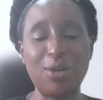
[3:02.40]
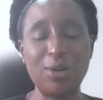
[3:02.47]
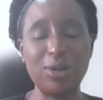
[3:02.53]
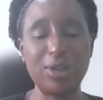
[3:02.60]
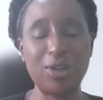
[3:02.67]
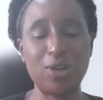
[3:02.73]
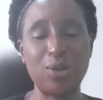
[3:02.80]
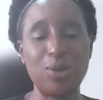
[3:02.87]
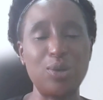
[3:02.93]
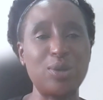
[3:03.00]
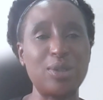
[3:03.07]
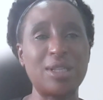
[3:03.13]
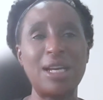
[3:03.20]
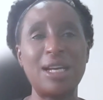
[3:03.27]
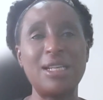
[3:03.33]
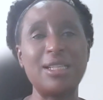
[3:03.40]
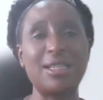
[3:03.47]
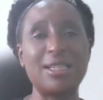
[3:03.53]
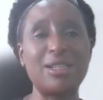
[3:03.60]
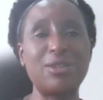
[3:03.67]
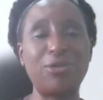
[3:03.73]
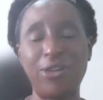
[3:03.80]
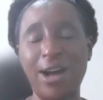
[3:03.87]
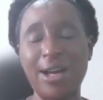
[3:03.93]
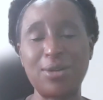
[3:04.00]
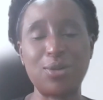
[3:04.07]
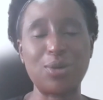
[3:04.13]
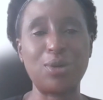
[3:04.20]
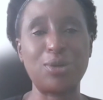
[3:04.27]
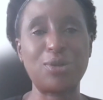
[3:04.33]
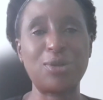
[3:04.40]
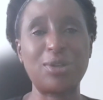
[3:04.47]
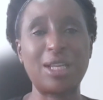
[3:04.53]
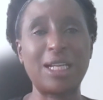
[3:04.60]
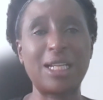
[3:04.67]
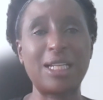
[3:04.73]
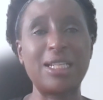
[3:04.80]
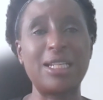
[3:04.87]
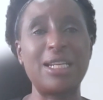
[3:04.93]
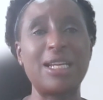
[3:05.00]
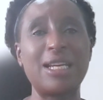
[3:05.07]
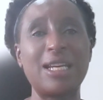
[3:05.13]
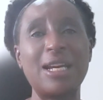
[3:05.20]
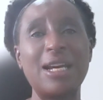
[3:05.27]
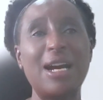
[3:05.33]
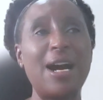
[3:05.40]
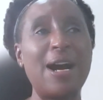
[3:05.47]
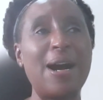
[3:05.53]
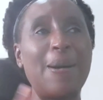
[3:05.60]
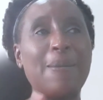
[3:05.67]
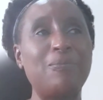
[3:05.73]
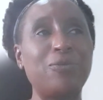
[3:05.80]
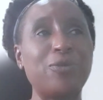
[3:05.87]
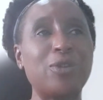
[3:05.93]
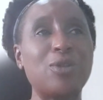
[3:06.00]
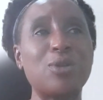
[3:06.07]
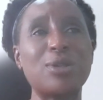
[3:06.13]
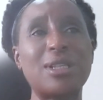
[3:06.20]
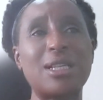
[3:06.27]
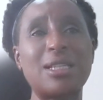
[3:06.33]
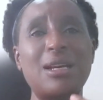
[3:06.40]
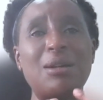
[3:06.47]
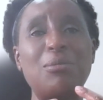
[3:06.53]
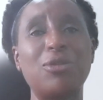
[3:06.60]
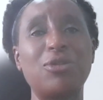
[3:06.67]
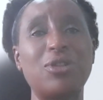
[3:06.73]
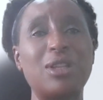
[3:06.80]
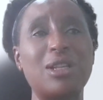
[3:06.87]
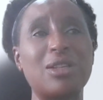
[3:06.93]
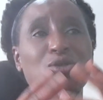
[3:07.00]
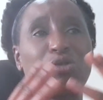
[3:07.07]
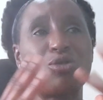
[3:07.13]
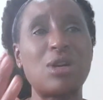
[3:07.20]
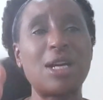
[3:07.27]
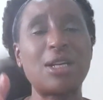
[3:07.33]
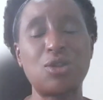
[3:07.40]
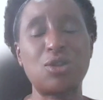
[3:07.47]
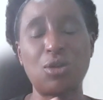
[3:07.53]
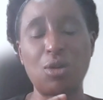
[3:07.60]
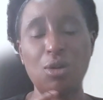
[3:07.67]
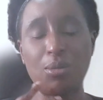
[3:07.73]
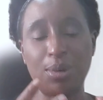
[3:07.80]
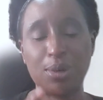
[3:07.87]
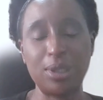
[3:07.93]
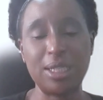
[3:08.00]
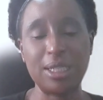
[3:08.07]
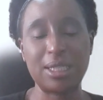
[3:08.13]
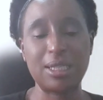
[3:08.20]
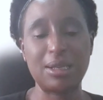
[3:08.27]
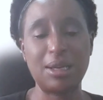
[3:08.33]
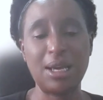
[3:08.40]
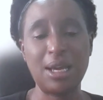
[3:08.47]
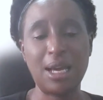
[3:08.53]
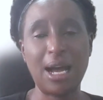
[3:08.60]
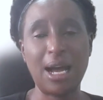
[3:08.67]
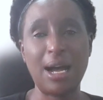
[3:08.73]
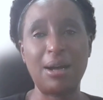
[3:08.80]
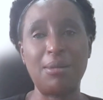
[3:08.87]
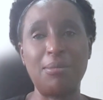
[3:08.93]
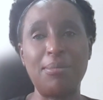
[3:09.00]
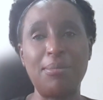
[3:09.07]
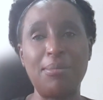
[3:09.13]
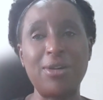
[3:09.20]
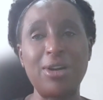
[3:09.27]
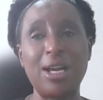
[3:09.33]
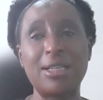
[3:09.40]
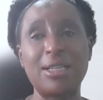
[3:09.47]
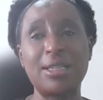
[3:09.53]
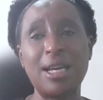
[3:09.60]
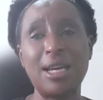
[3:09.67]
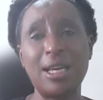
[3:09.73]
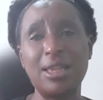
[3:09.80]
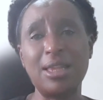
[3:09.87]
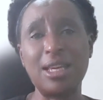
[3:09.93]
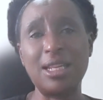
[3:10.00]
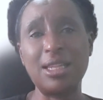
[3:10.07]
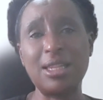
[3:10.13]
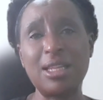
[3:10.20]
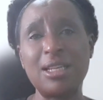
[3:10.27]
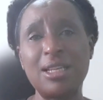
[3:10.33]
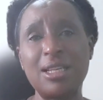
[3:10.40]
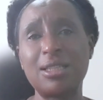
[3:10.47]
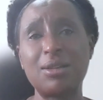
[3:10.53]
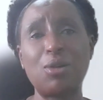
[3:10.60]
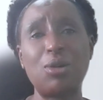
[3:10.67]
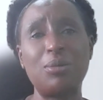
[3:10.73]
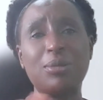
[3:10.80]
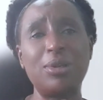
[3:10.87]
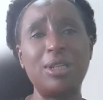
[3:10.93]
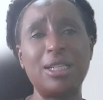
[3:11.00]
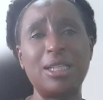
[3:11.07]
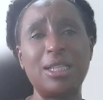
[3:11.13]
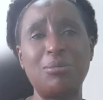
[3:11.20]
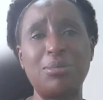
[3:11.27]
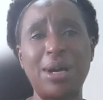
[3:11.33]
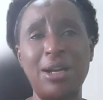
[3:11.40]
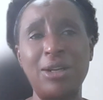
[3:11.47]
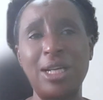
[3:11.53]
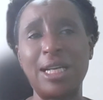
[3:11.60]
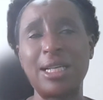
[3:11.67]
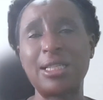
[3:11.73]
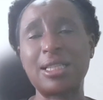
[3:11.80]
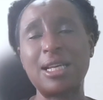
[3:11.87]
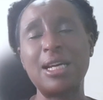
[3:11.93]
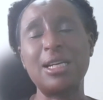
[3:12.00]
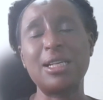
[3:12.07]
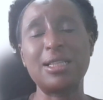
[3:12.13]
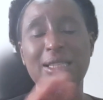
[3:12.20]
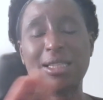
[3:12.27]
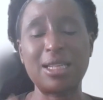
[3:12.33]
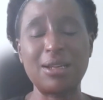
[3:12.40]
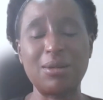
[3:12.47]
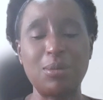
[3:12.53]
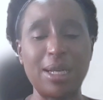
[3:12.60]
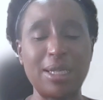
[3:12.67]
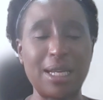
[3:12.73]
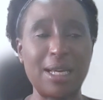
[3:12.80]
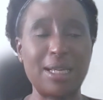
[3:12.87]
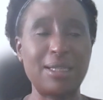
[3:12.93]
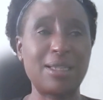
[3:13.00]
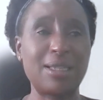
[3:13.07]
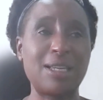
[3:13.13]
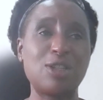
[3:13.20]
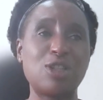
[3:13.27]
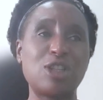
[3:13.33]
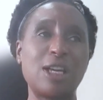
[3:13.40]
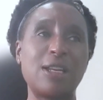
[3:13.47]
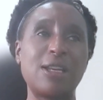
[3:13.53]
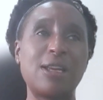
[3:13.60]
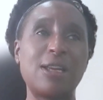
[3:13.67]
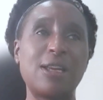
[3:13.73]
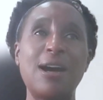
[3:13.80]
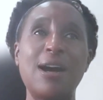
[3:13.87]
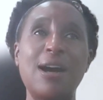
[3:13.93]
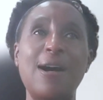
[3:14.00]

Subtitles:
long queues? Is it far to go to the clinic? Those are some of the structural policy barriers. Then there's the community barriers, stigmatization,